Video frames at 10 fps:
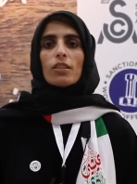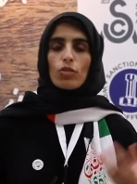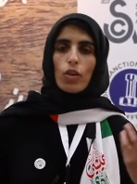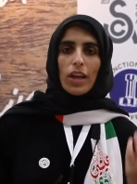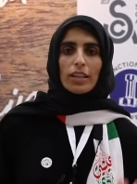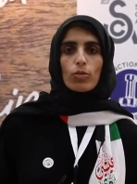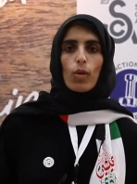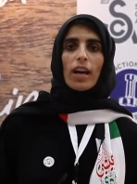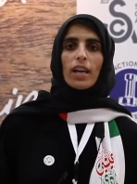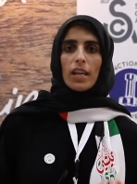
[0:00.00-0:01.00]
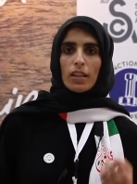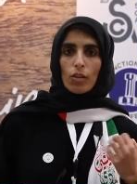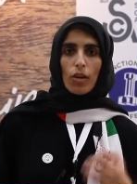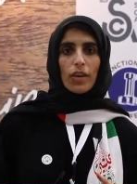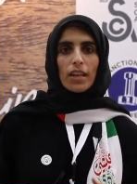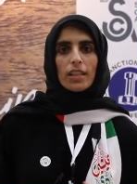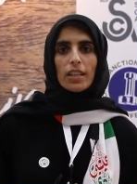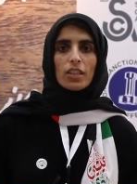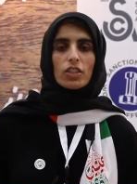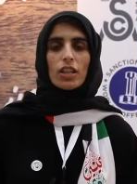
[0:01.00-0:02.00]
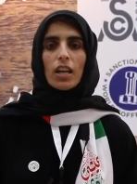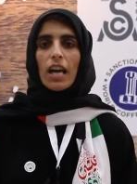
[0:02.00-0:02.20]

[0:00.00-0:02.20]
So that's why in Coffee Architecture,